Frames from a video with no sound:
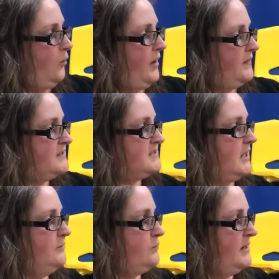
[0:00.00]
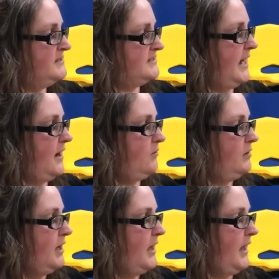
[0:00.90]
When the sun went
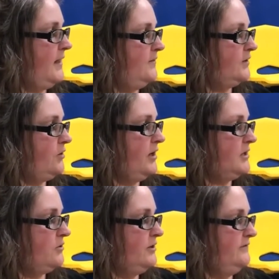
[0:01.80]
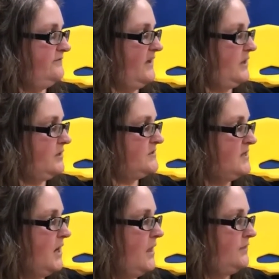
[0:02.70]
down in the great green
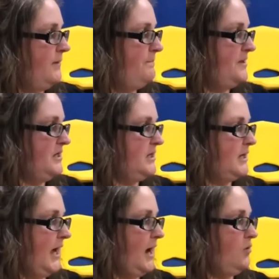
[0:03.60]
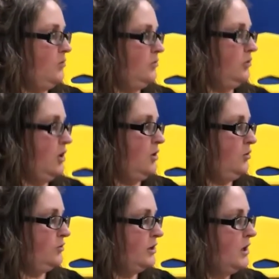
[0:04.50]
fields, the big cow
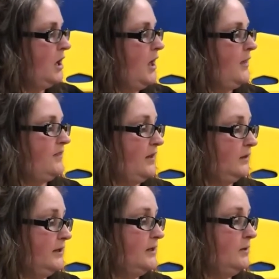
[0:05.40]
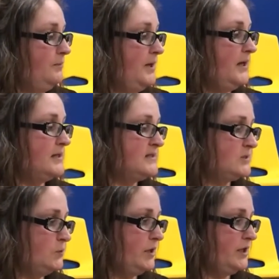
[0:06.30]
lowed the little pig
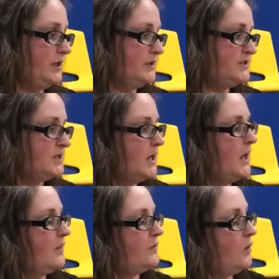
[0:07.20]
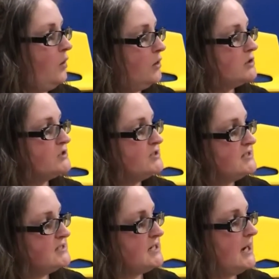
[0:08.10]
squealed, the horses
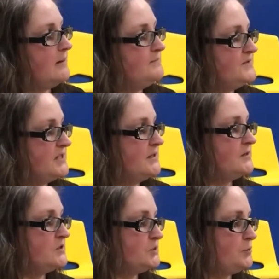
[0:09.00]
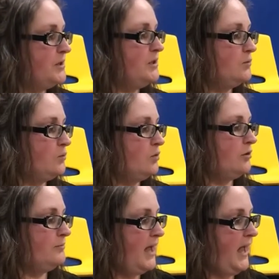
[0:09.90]
stomped in the sweet
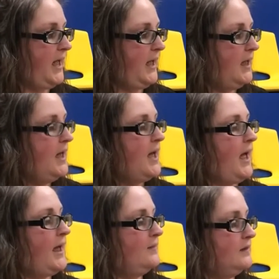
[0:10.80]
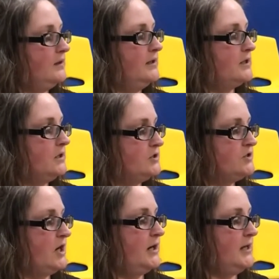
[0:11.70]
warm hay, and the little
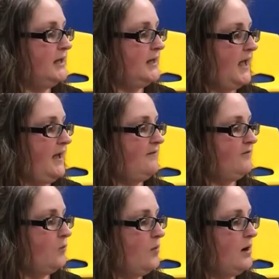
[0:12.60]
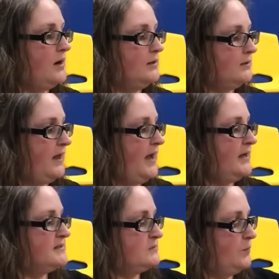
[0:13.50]
donkey gave one
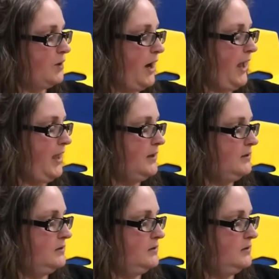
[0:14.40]
last bray.